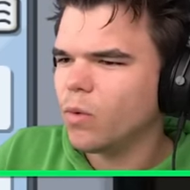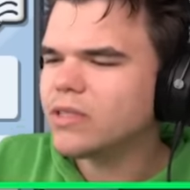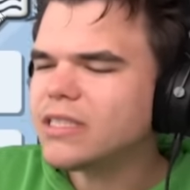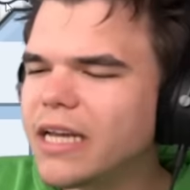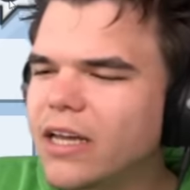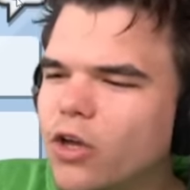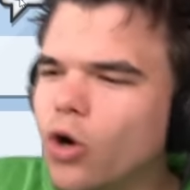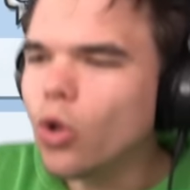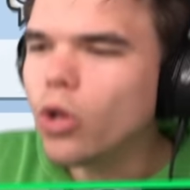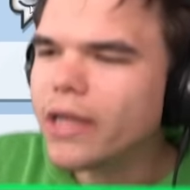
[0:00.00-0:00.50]
end. Was
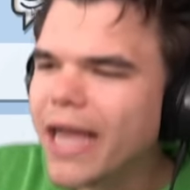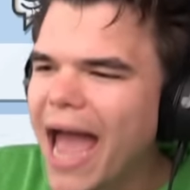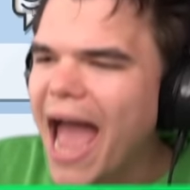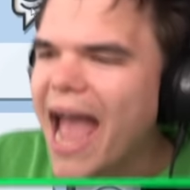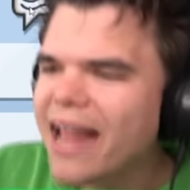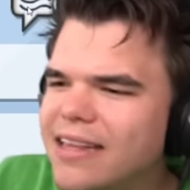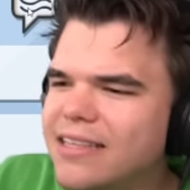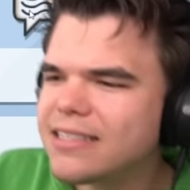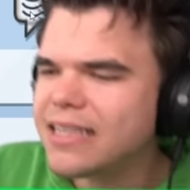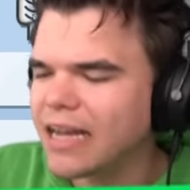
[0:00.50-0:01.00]
it Cool
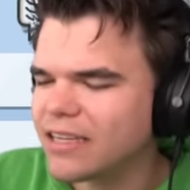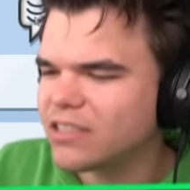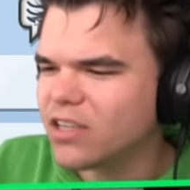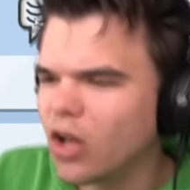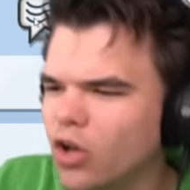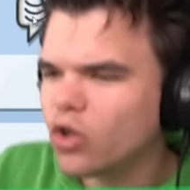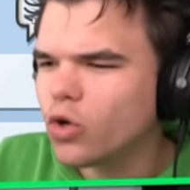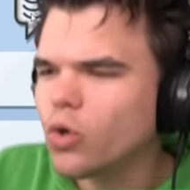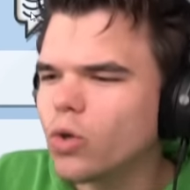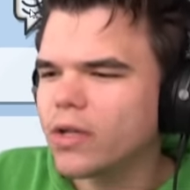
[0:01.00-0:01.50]
Cats? We I
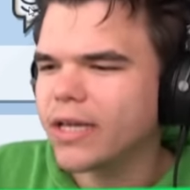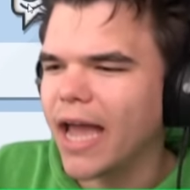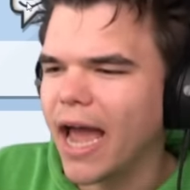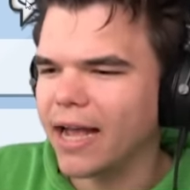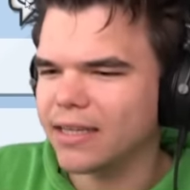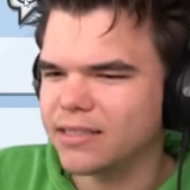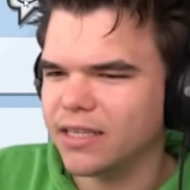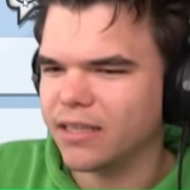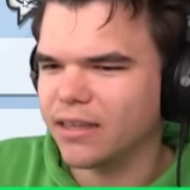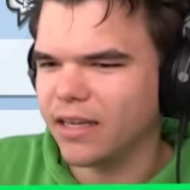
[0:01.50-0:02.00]
saw Cool
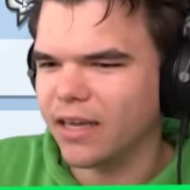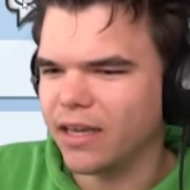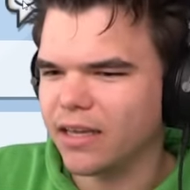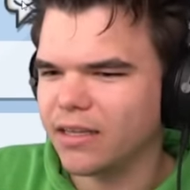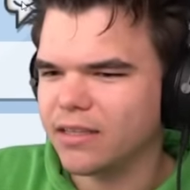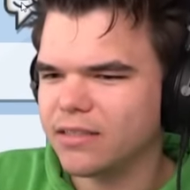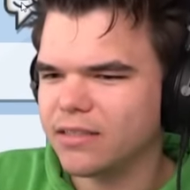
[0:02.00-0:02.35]
Cats, I think. I